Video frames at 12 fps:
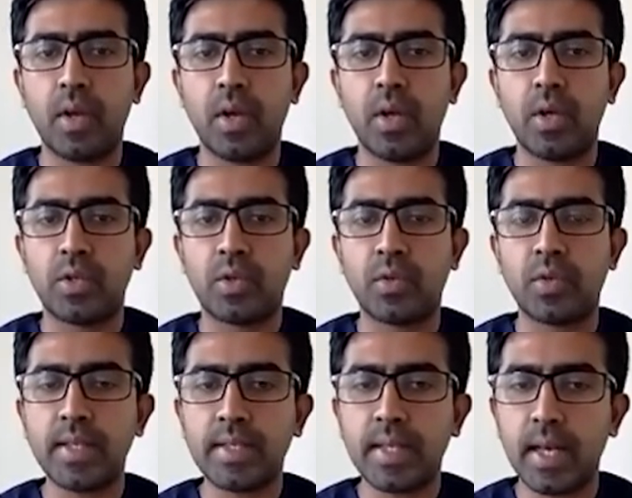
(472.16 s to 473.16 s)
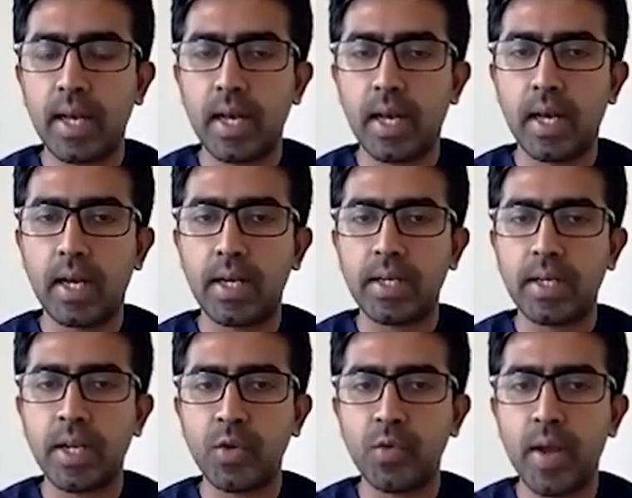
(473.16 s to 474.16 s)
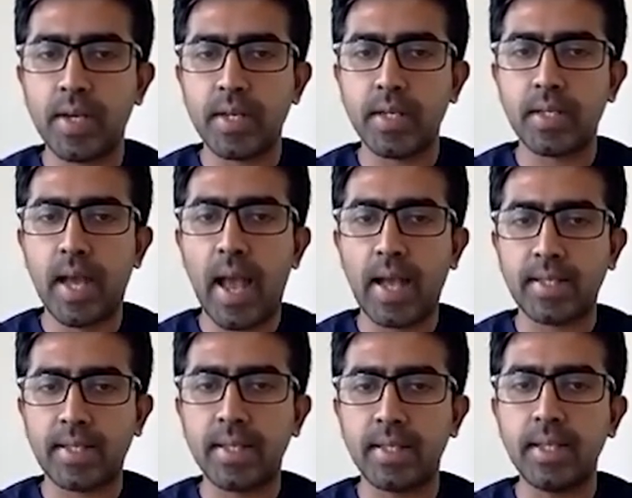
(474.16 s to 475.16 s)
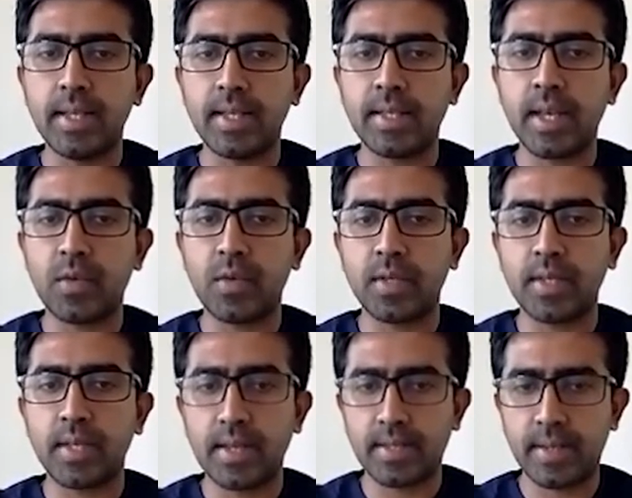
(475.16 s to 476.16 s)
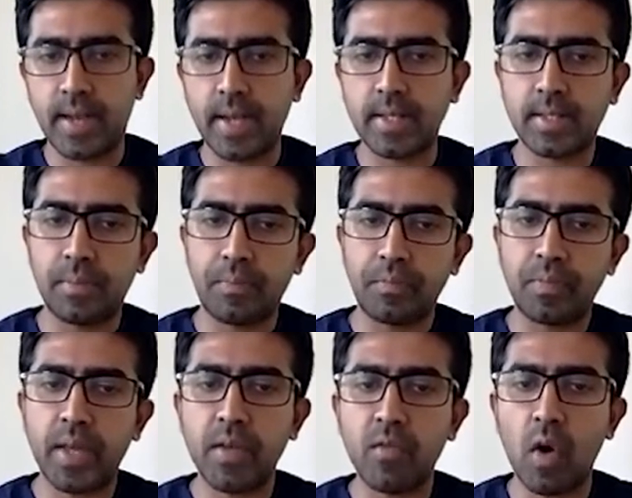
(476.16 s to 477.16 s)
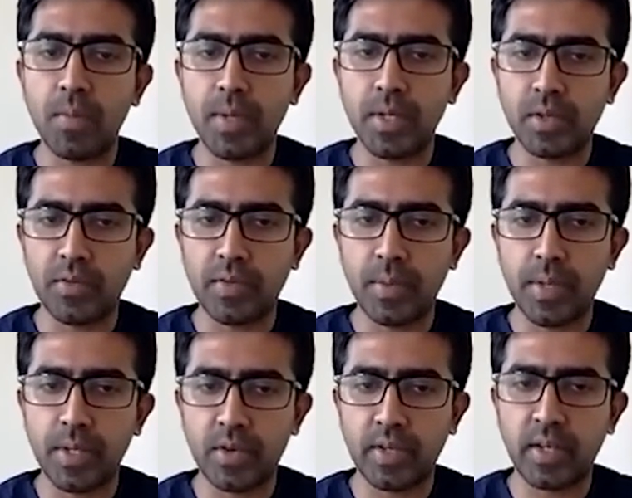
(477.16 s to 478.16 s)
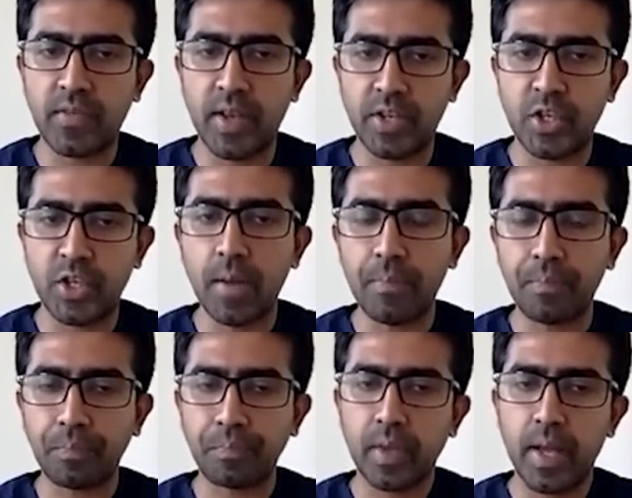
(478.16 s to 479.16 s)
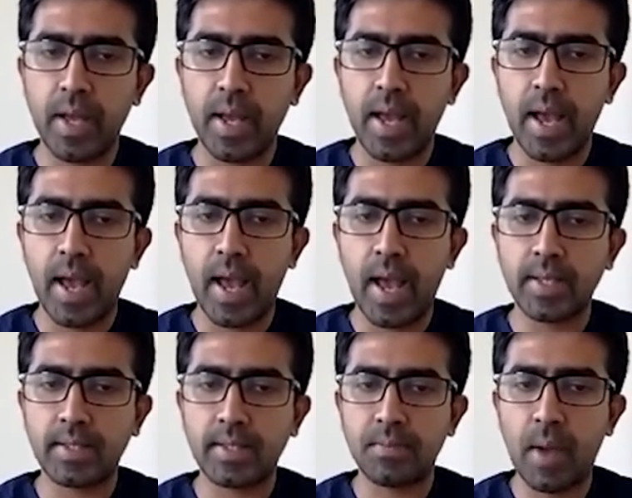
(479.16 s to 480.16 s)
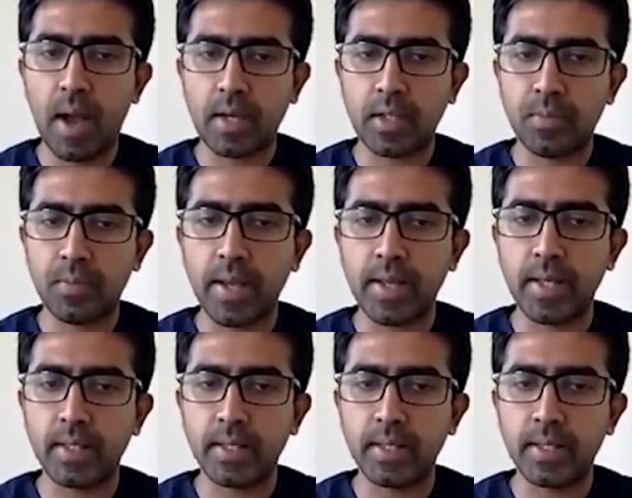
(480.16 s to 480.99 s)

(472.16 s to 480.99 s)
So this T2 weighted axial sequence illustrates the involvement of the mesorectal fascia as marked by the